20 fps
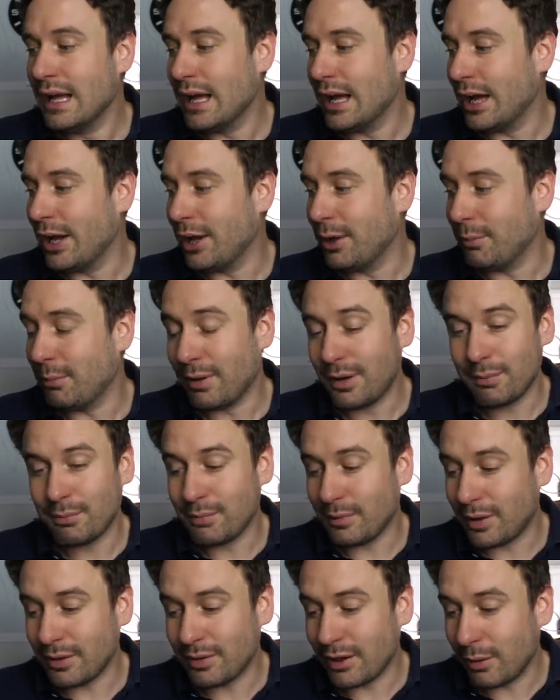And
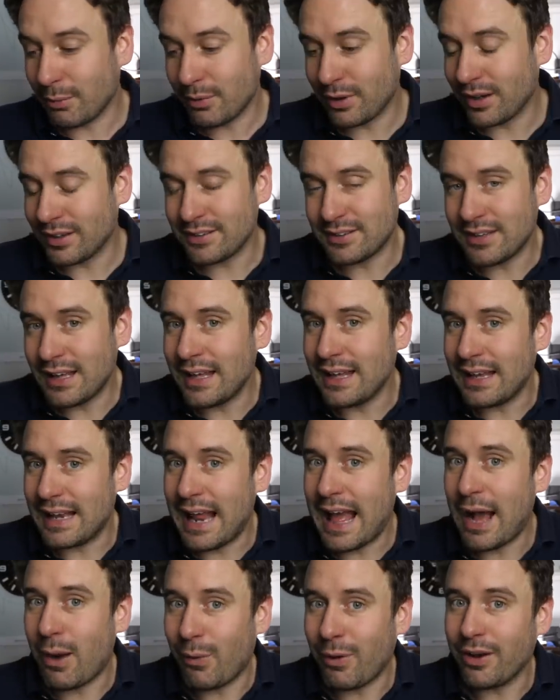I'm going to say it
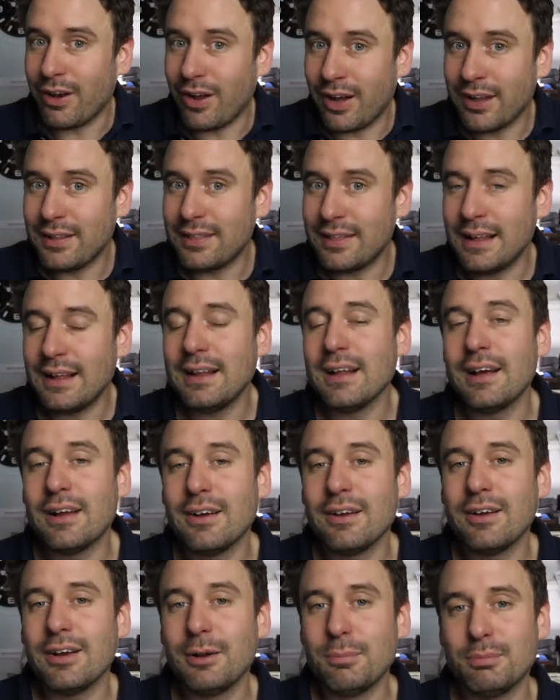now. I think they're
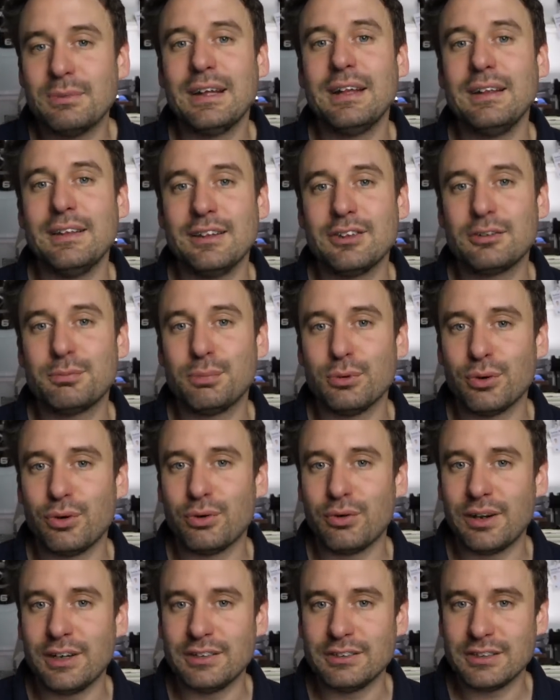going to update the Explorer
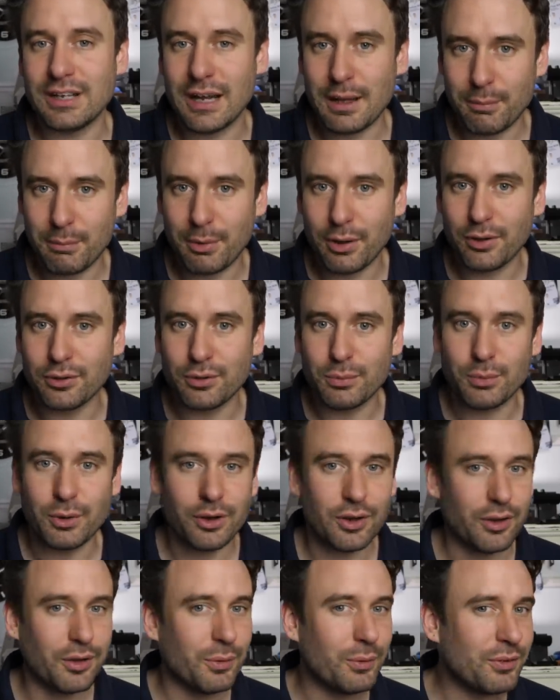range at
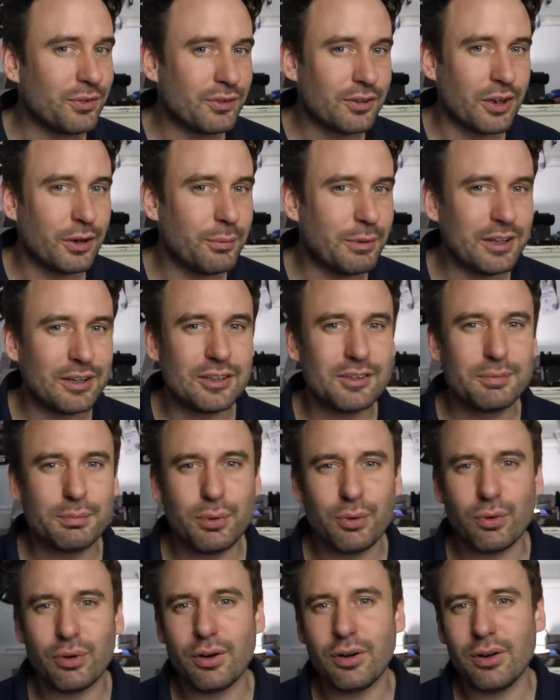Baselworld. I know it's going to be
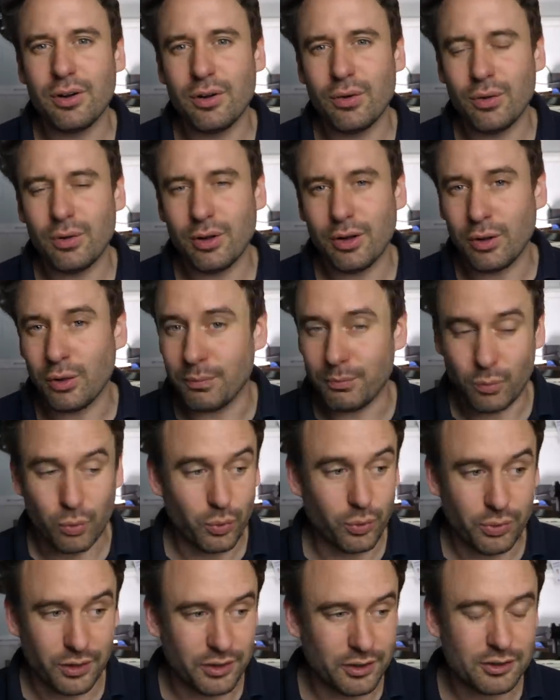Explorer
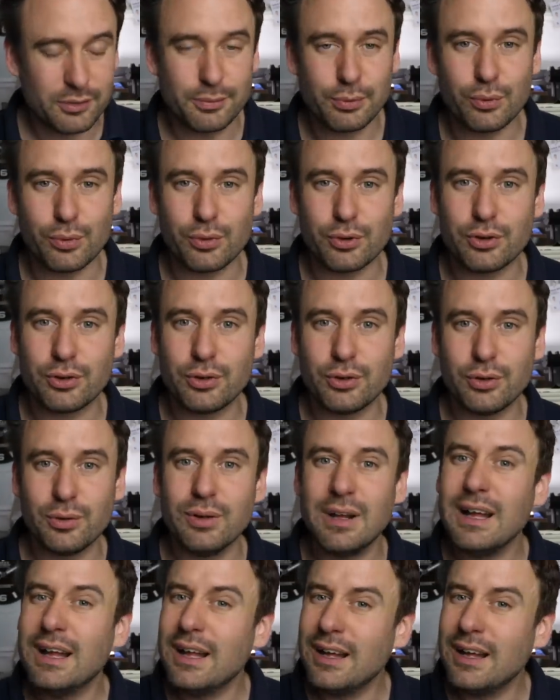or the Explorer 2.